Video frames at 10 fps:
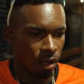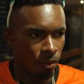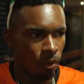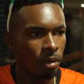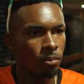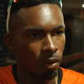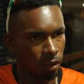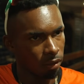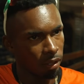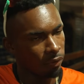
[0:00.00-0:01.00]
White ball,
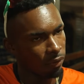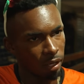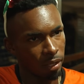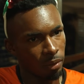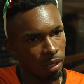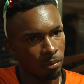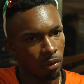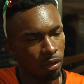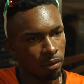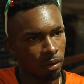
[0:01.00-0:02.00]
definitely white
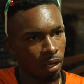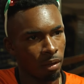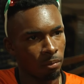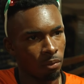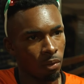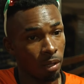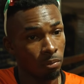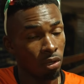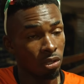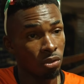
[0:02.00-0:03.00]
ball. White
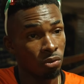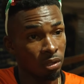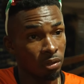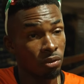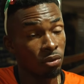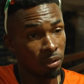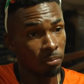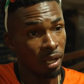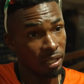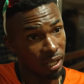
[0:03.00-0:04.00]
ball suits
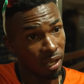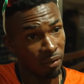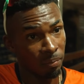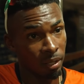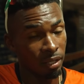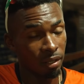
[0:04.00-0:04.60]
my style of play.